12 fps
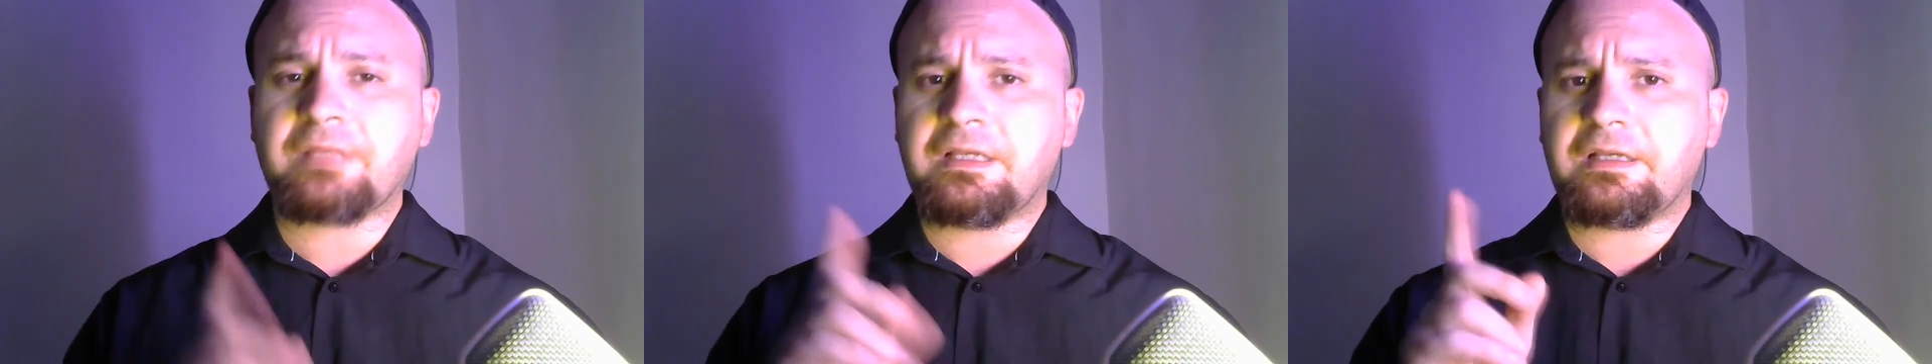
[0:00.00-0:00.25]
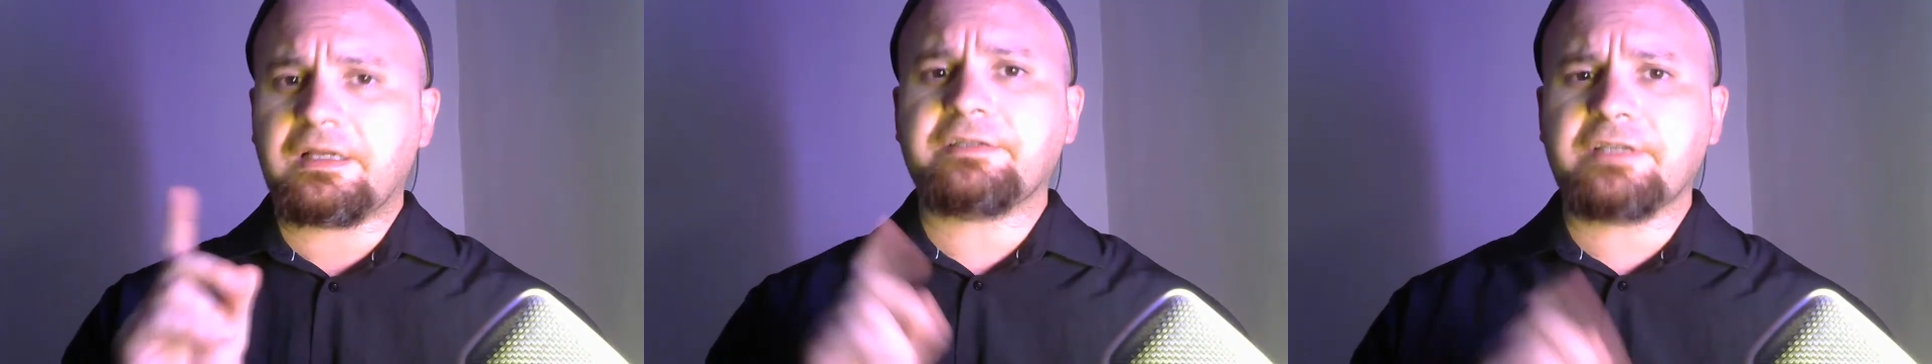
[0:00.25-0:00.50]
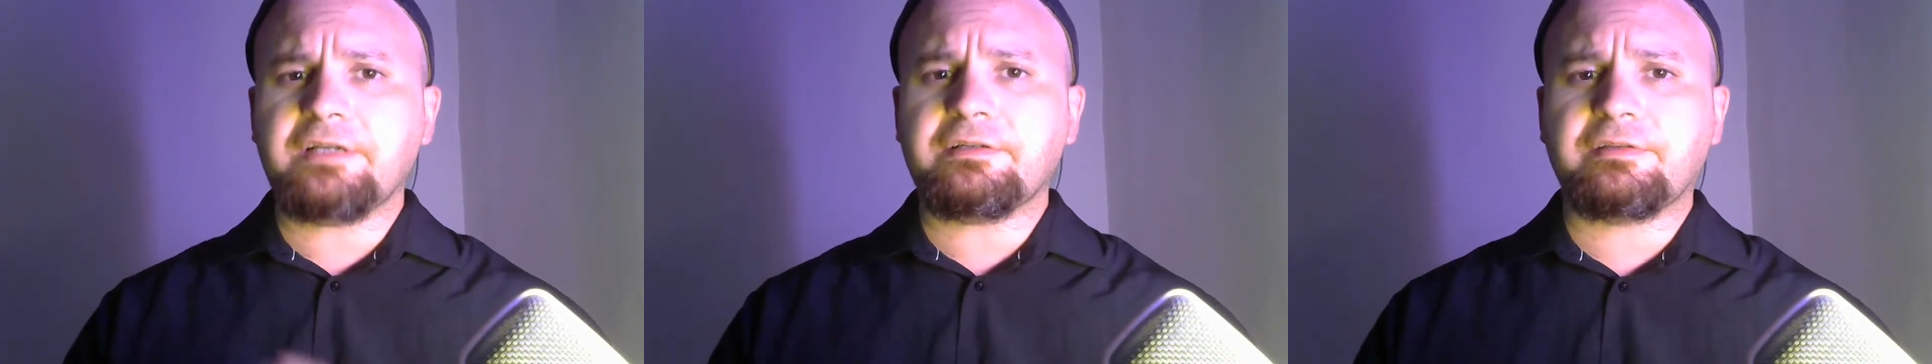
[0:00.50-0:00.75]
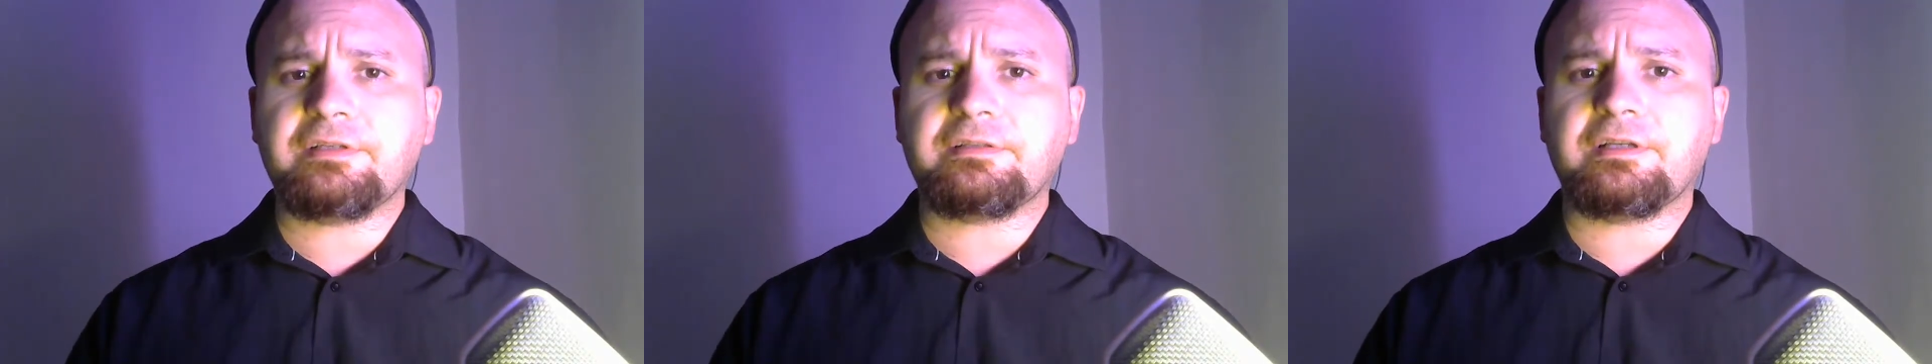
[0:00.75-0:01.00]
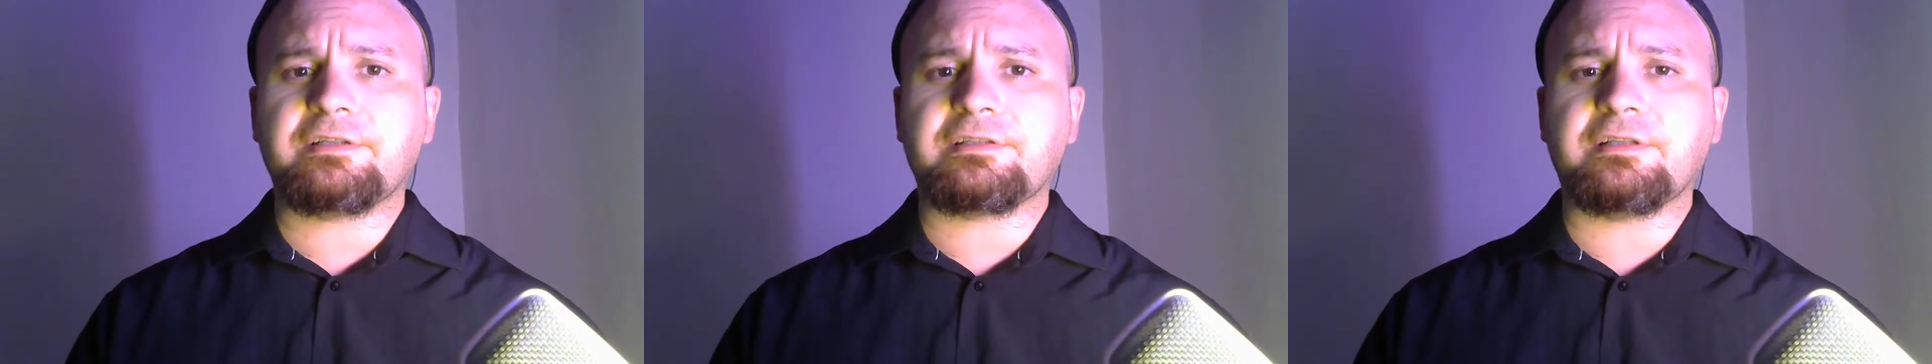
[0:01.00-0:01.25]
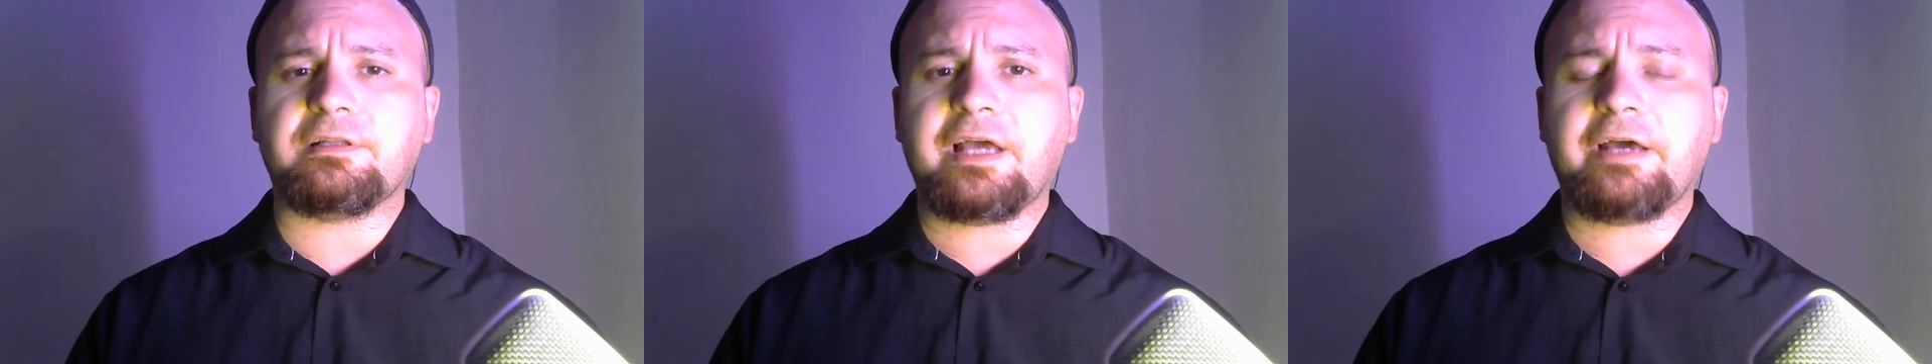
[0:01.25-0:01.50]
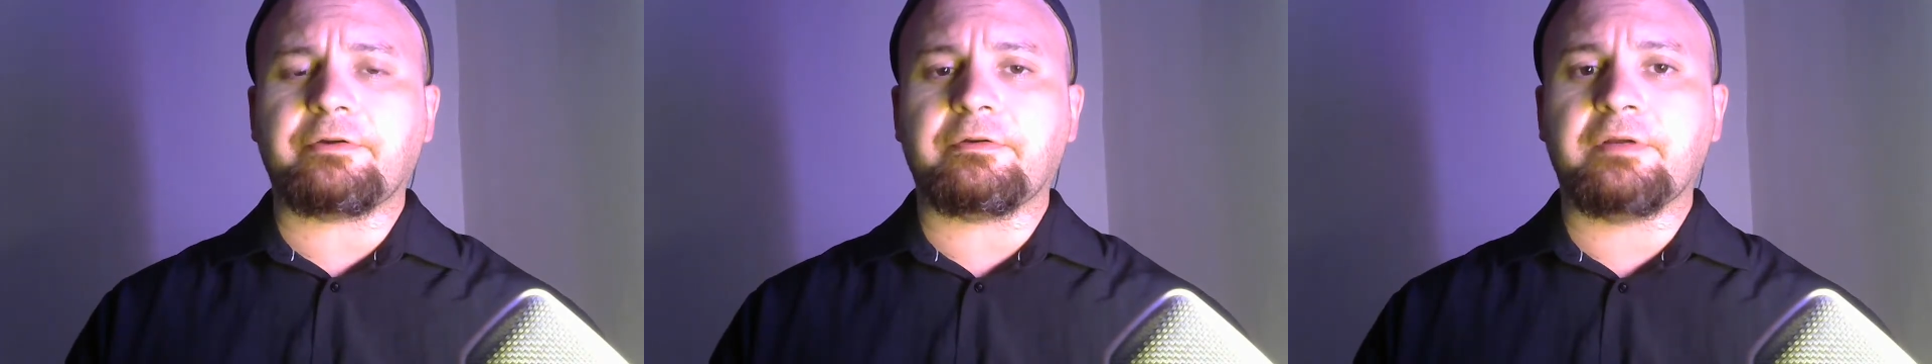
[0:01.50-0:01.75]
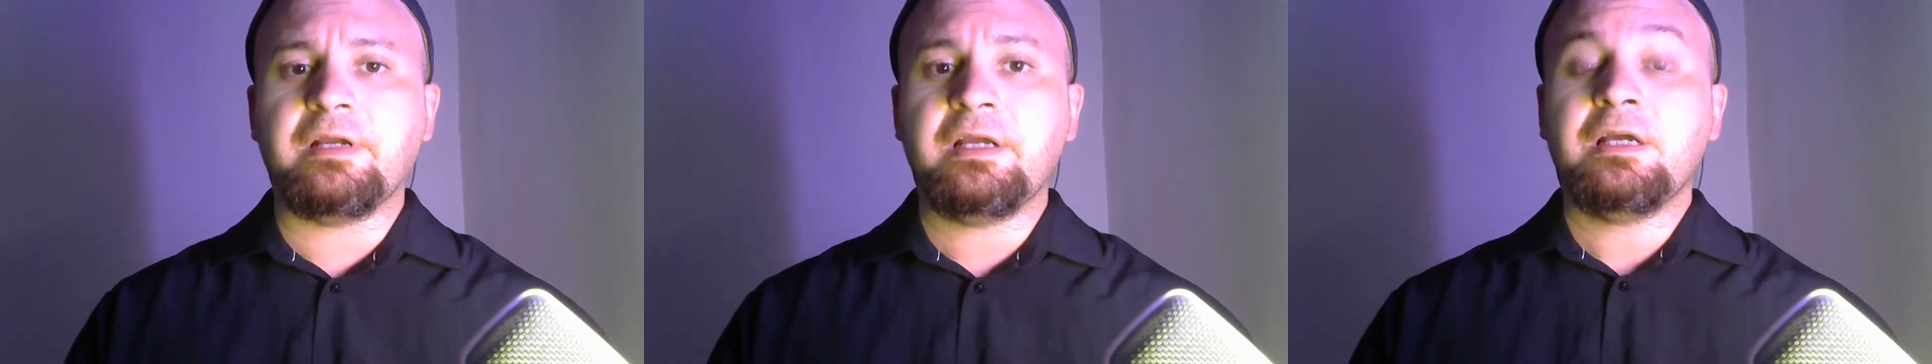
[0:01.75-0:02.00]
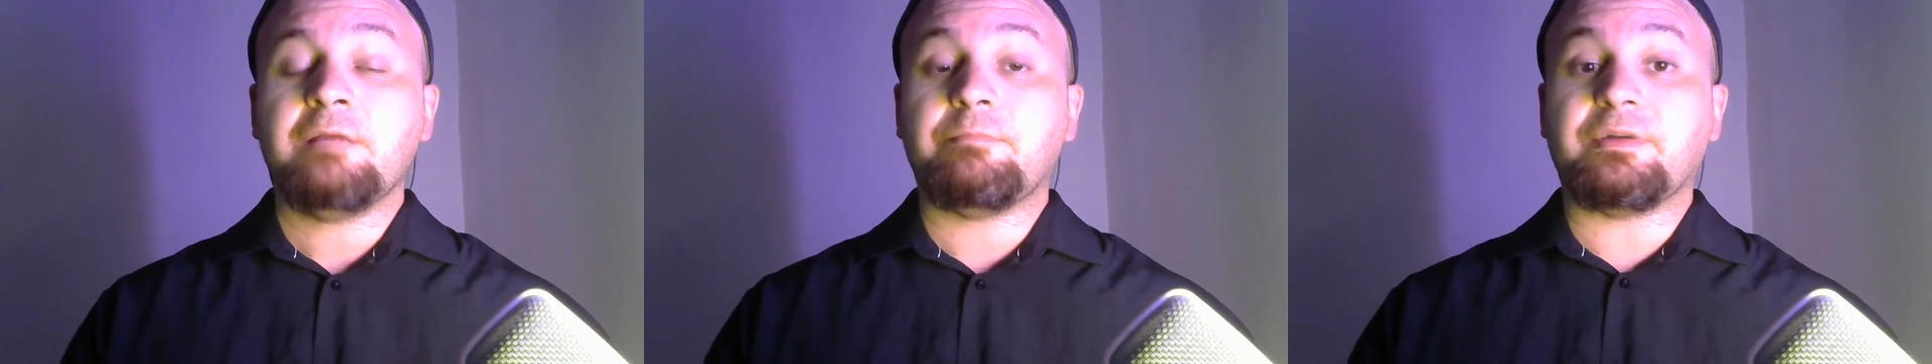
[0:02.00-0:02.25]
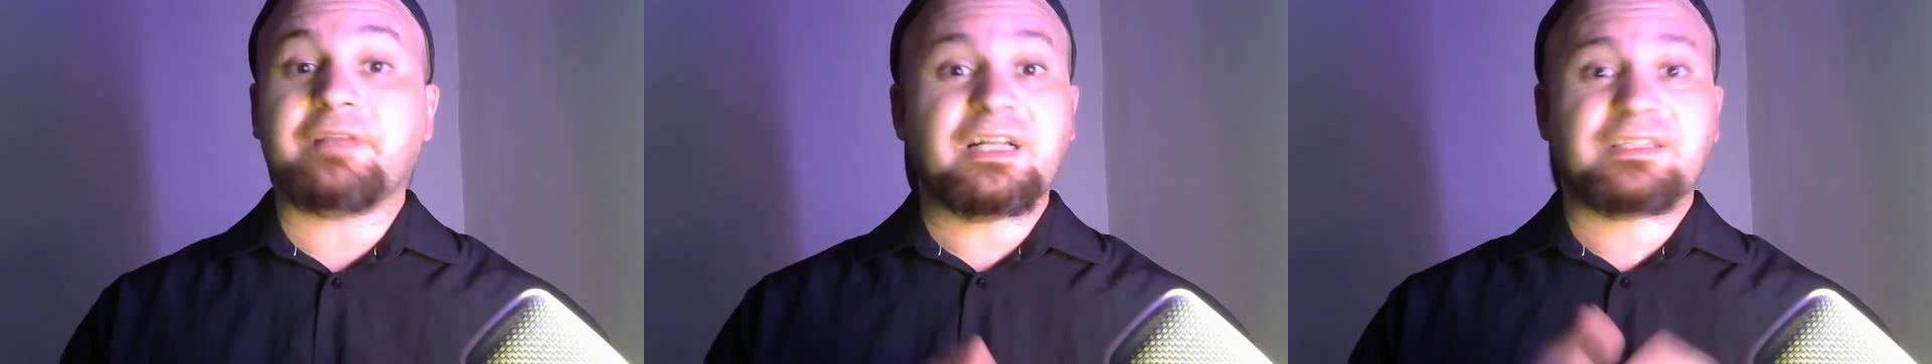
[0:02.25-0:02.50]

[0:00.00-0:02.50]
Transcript: I tend to think that it's the latter, but that's